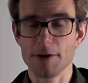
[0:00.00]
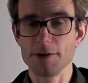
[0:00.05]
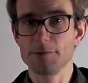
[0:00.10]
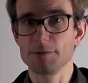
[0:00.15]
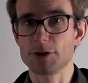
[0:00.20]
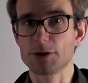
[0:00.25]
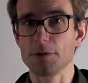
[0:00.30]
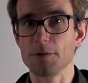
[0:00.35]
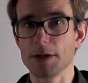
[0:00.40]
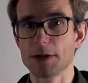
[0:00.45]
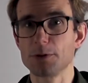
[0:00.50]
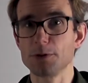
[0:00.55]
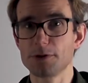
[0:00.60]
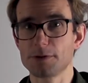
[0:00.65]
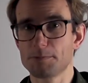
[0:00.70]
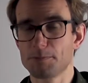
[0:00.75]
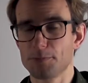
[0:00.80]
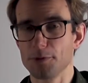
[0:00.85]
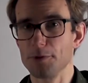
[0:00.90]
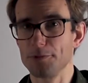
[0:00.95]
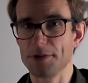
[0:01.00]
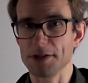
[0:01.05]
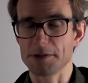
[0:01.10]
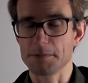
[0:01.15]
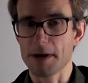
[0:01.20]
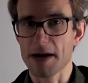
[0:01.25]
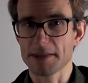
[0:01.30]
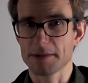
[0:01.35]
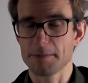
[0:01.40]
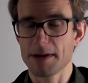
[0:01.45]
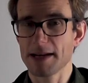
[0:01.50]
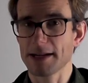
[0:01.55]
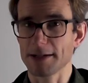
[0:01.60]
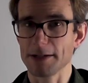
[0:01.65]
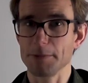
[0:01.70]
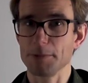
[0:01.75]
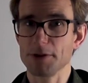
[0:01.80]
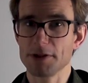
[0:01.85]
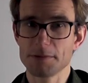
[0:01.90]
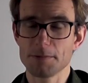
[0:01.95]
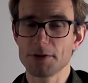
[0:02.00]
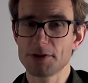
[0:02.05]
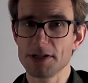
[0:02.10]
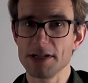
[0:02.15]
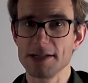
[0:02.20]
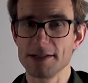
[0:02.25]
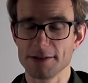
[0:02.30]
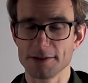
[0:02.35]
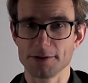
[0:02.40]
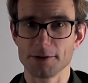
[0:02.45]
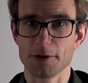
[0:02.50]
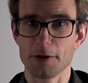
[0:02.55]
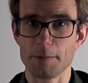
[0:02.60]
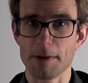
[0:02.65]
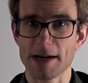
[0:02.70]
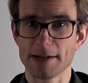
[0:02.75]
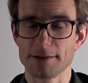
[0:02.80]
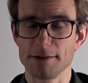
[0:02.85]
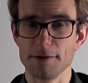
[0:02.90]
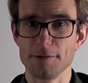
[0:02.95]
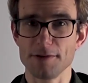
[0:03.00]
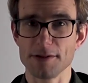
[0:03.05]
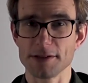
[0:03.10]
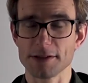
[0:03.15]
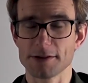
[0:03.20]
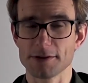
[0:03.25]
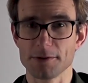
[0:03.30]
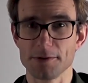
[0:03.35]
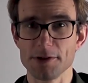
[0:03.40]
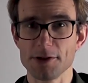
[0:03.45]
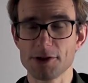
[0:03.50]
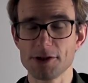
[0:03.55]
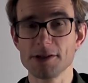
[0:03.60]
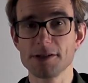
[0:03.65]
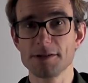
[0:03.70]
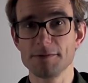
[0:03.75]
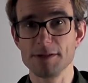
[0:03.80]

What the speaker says: so we could prove this mathematically, but it's much easier to go back to the physics conditions.